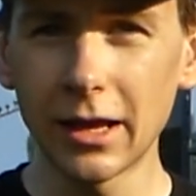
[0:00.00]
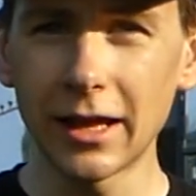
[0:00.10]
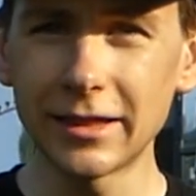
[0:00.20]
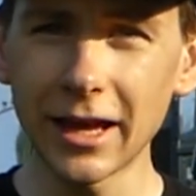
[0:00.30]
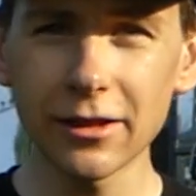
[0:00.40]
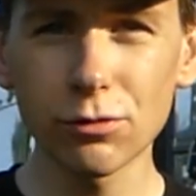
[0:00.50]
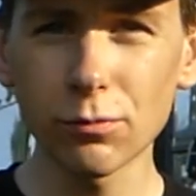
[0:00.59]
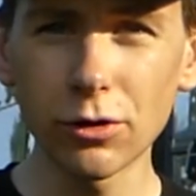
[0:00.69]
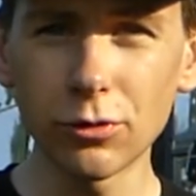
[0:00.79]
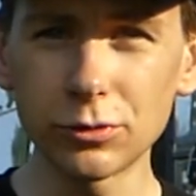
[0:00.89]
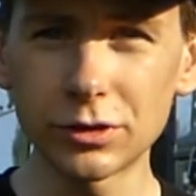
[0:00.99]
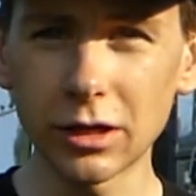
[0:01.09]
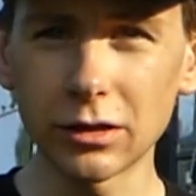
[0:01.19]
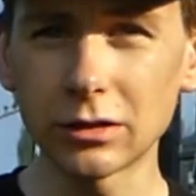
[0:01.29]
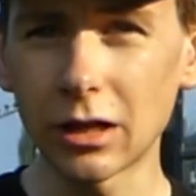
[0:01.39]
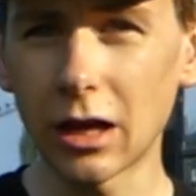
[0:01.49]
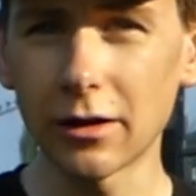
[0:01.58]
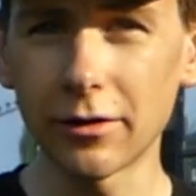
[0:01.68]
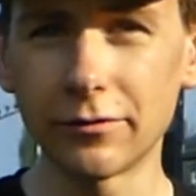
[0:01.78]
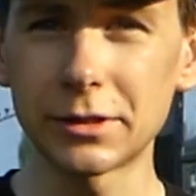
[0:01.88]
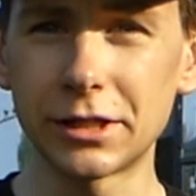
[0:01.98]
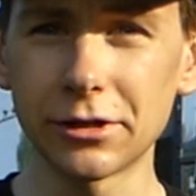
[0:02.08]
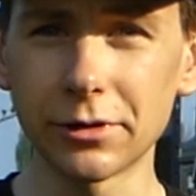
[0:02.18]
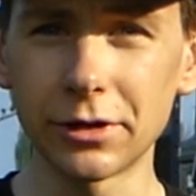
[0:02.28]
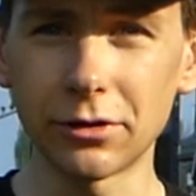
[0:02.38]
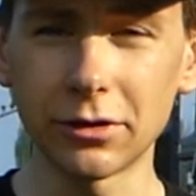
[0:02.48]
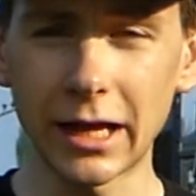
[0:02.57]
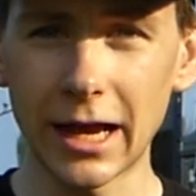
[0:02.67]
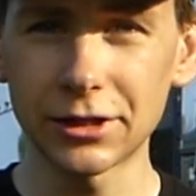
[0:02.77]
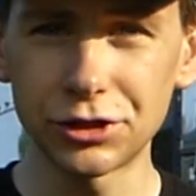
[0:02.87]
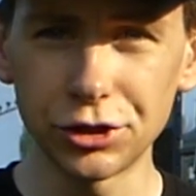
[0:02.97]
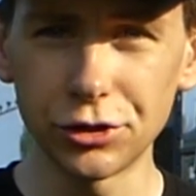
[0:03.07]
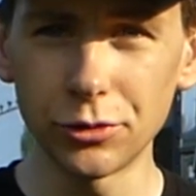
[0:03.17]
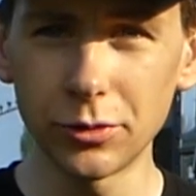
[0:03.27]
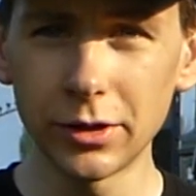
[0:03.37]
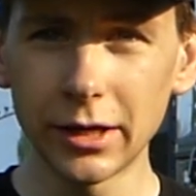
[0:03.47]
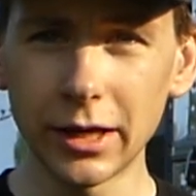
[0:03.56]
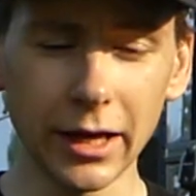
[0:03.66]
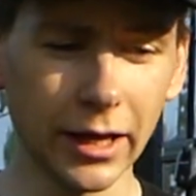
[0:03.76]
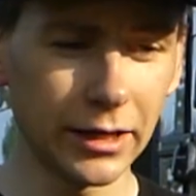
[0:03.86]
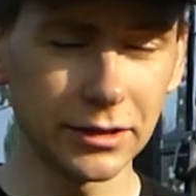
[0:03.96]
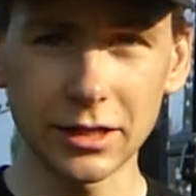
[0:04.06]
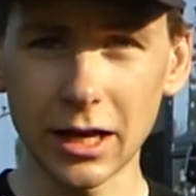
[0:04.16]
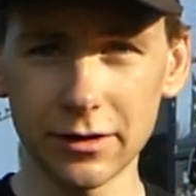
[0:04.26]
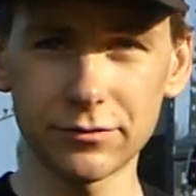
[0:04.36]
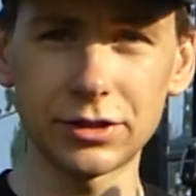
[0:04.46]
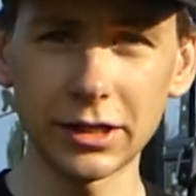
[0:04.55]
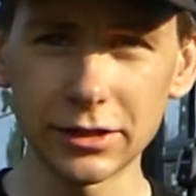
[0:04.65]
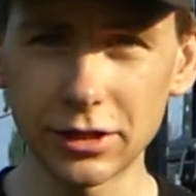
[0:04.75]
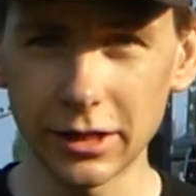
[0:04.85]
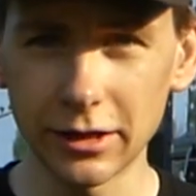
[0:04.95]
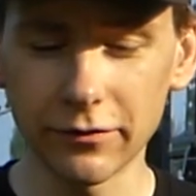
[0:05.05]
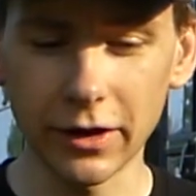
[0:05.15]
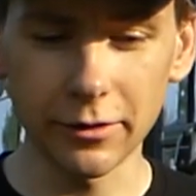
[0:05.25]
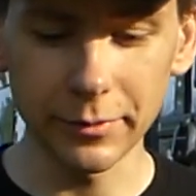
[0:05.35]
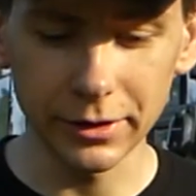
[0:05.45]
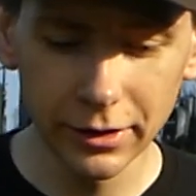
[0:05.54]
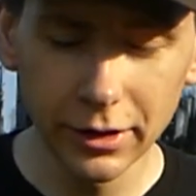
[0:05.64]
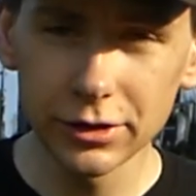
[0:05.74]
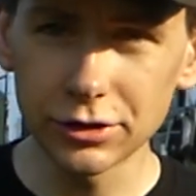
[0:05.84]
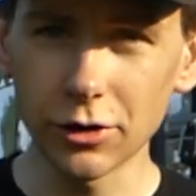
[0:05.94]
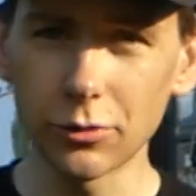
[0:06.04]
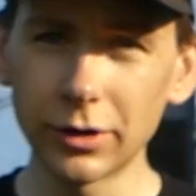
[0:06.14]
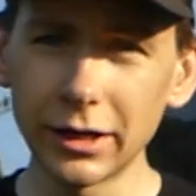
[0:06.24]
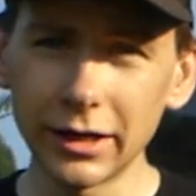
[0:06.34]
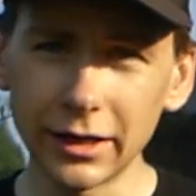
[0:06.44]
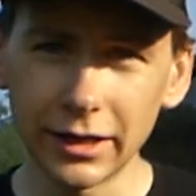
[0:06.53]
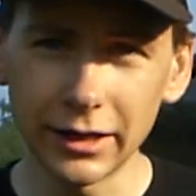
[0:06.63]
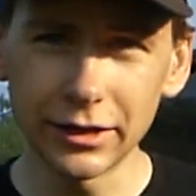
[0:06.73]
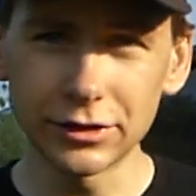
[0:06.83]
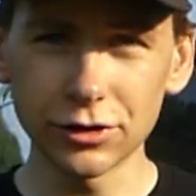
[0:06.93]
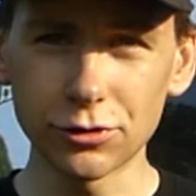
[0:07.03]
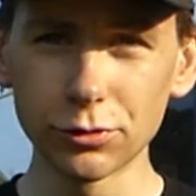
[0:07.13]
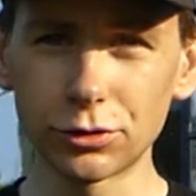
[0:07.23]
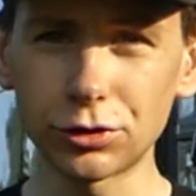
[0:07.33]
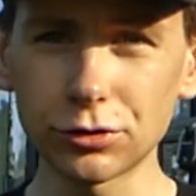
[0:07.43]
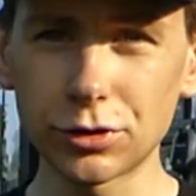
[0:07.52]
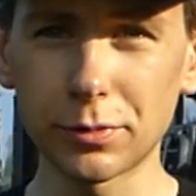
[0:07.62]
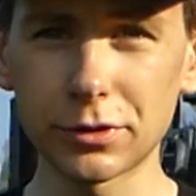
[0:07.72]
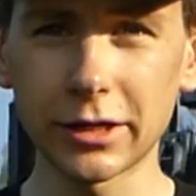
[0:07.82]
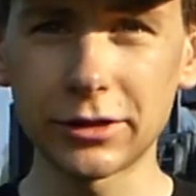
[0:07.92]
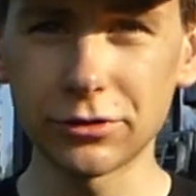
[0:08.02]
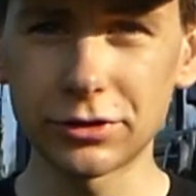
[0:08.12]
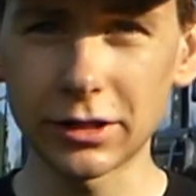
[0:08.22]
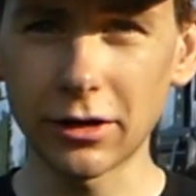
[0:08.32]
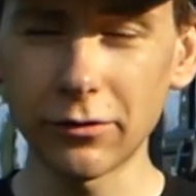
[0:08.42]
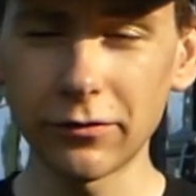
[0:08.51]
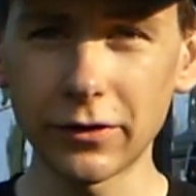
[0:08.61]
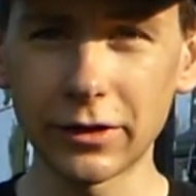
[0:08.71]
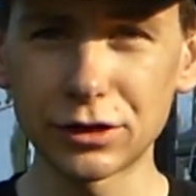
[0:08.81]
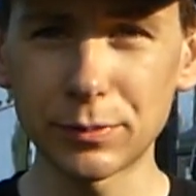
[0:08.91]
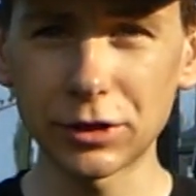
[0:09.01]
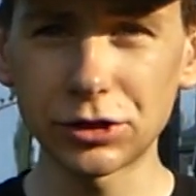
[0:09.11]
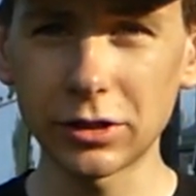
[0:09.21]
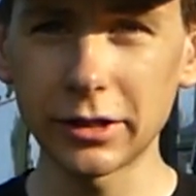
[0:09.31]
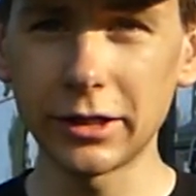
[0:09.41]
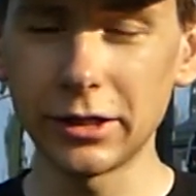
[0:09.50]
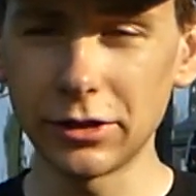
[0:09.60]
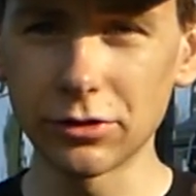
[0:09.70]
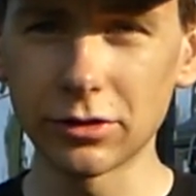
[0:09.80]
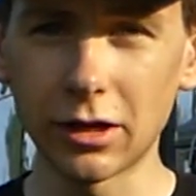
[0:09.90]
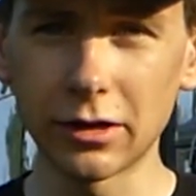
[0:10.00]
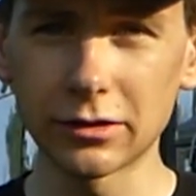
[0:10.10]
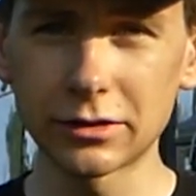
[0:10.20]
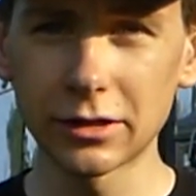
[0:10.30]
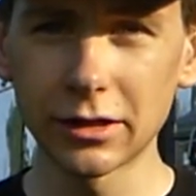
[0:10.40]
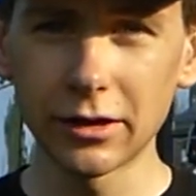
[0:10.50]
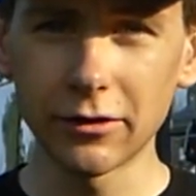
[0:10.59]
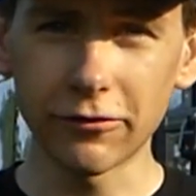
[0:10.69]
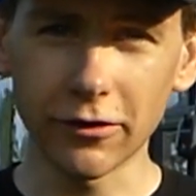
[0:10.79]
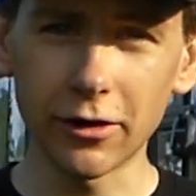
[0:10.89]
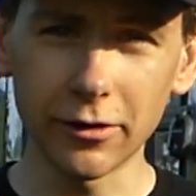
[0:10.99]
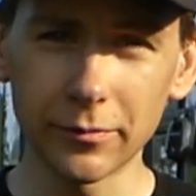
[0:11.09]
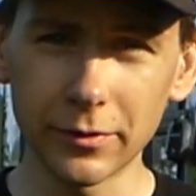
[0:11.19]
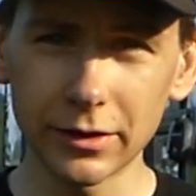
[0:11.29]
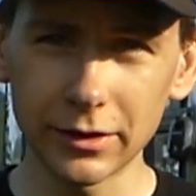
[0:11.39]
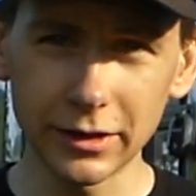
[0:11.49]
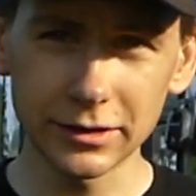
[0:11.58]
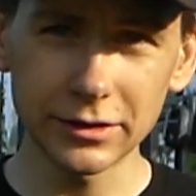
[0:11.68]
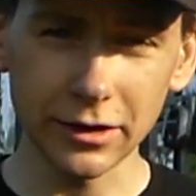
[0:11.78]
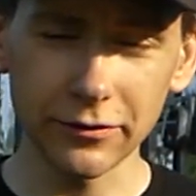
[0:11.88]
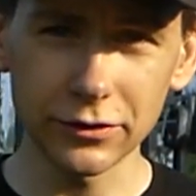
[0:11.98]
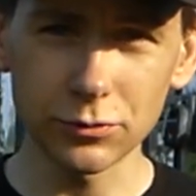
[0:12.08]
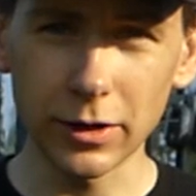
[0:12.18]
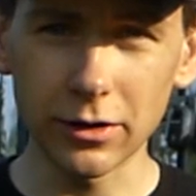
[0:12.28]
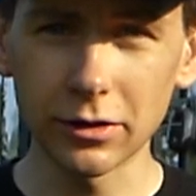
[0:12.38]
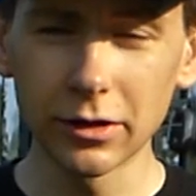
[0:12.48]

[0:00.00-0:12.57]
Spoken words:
and that throws a lot of material at you and kind of just into the environment. So it is crucial to protect yourself and especially your lungs from this stuff as well.